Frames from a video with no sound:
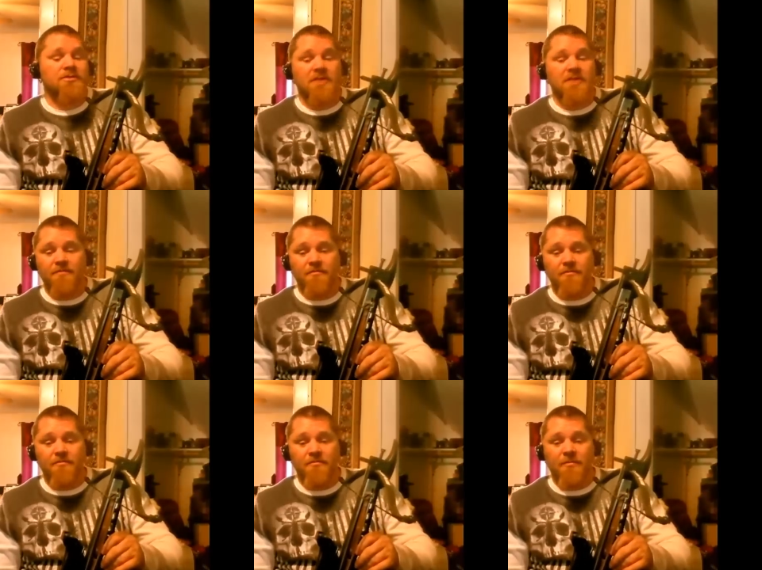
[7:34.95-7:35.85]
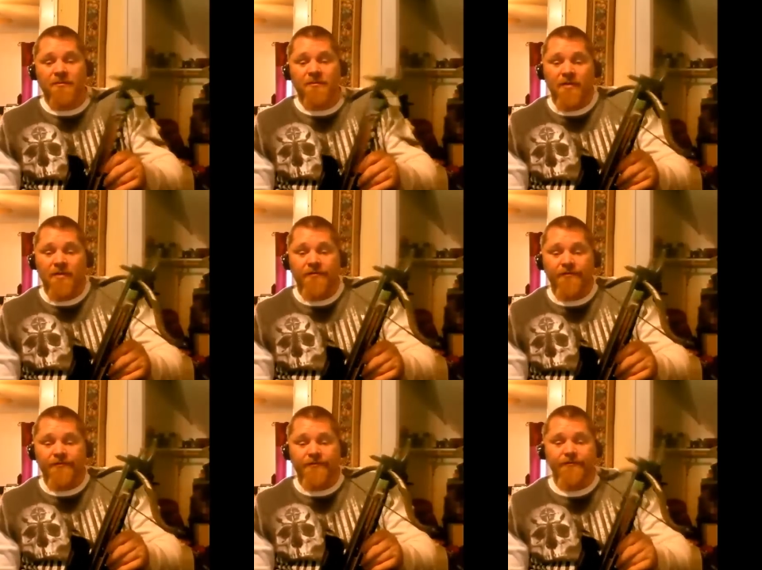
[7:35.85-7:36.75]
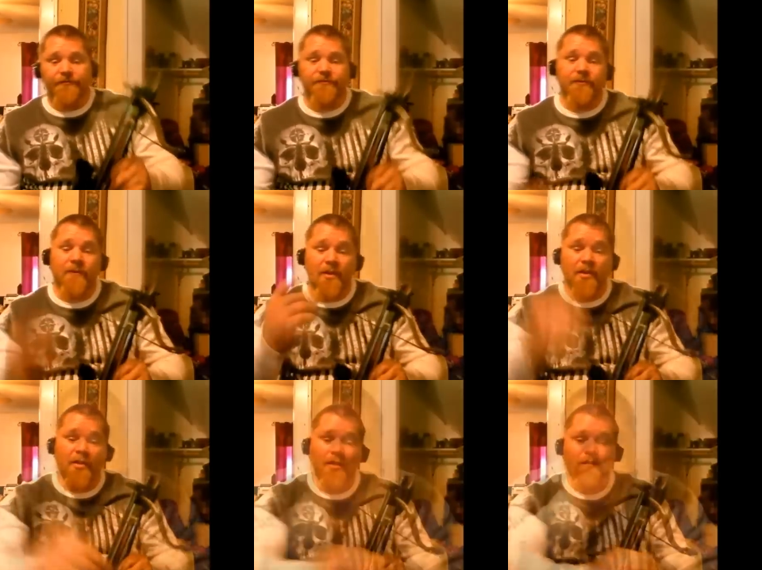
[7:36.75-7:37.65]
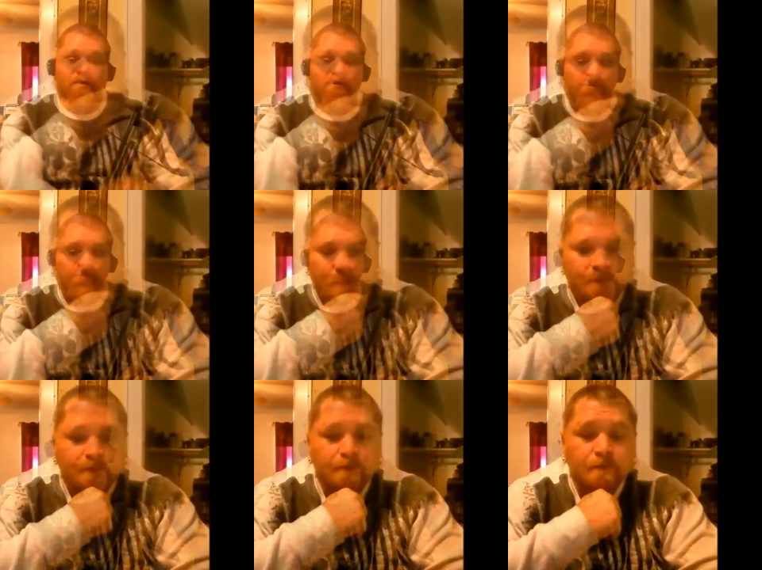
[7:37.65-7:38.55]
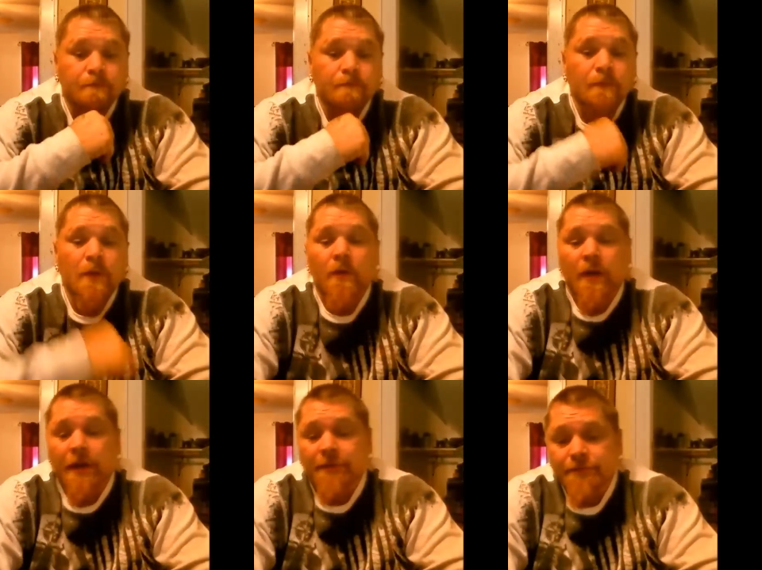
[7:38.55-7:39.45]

Cheap, but fun. Have a good one. All right.